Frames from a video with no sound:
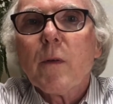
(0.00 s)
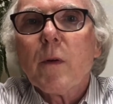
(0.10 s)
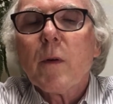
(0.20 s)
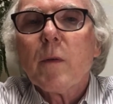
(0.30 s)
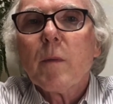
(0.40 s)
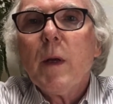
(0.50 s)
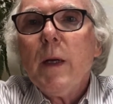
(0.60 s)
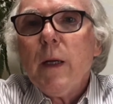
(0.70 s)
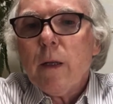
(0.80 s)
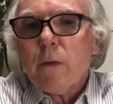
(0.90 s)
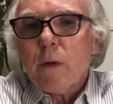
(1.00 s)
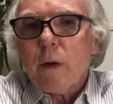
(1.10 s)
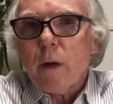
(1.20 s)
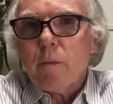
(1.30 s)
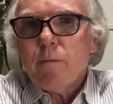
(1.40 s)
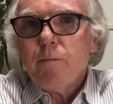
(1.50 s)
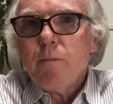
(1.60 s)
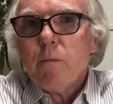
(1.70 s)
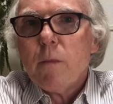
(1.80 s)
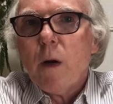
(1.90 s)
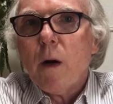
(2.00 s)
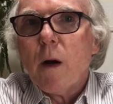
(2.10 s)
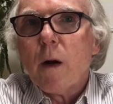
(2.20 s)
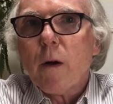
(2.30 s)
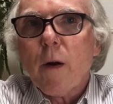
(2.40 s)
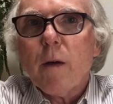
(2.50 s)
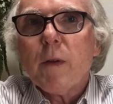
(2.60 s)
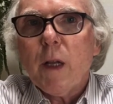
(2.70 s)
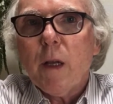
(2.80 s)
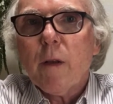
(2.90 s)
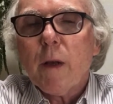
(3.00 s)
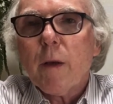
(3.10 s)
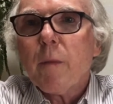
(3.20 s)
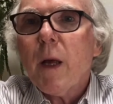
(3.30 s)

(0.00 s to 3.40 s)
So it's a gravity thing.